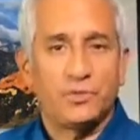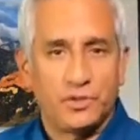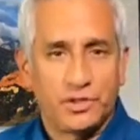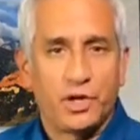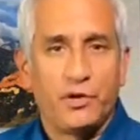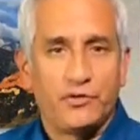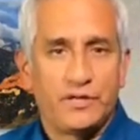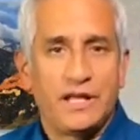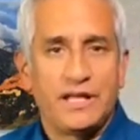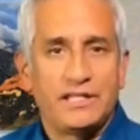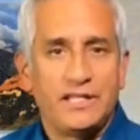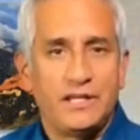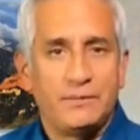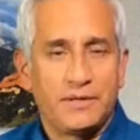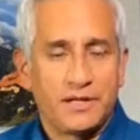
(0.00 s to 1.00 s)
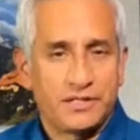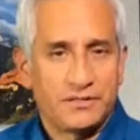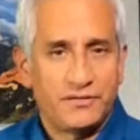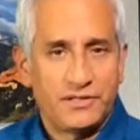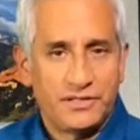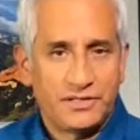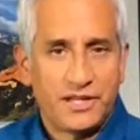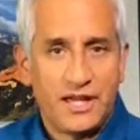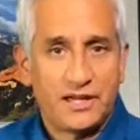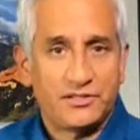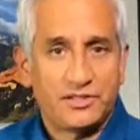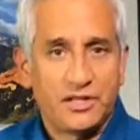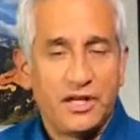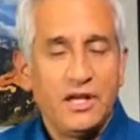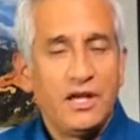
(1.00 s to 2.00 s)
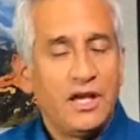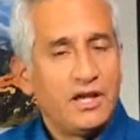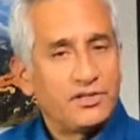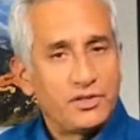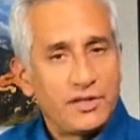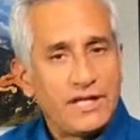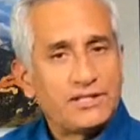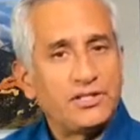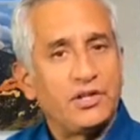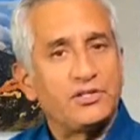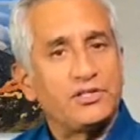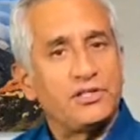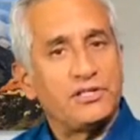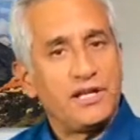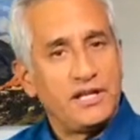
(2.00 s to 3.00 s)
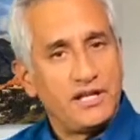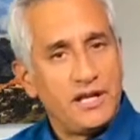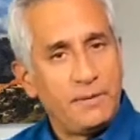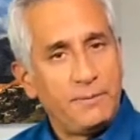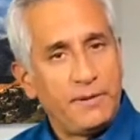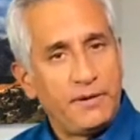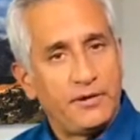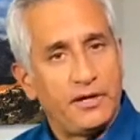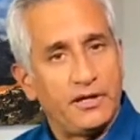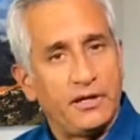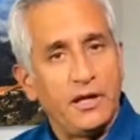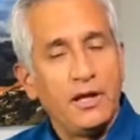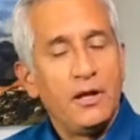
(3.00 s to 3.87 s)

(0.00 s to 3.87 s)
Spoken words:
with COVID-19 because of his test. And so that starts the 10-day period.